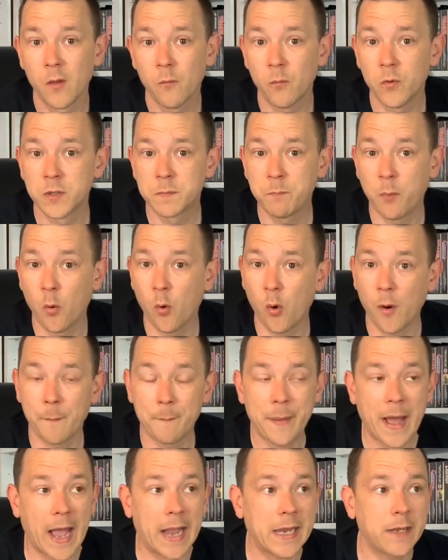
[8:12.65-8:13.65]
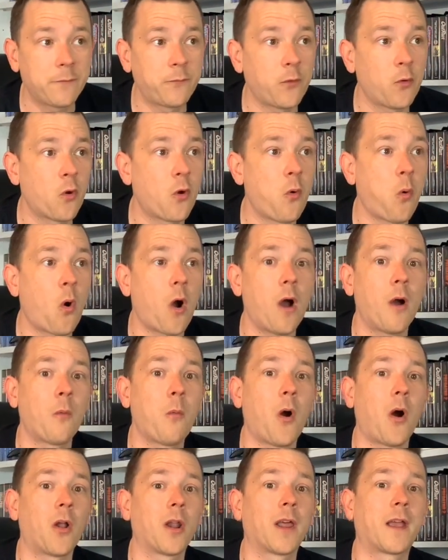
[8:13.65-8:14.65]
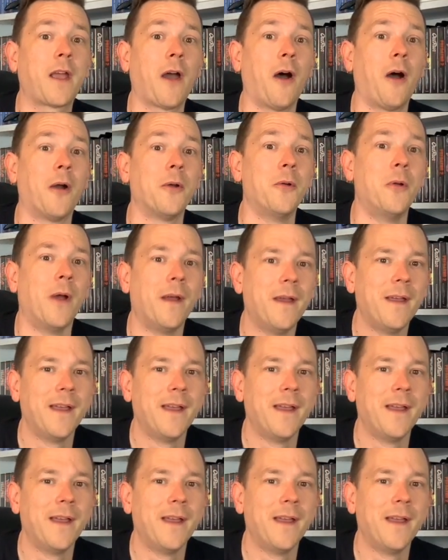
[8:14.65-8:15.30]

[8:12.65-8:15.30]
was bought and paid for quite a while ago,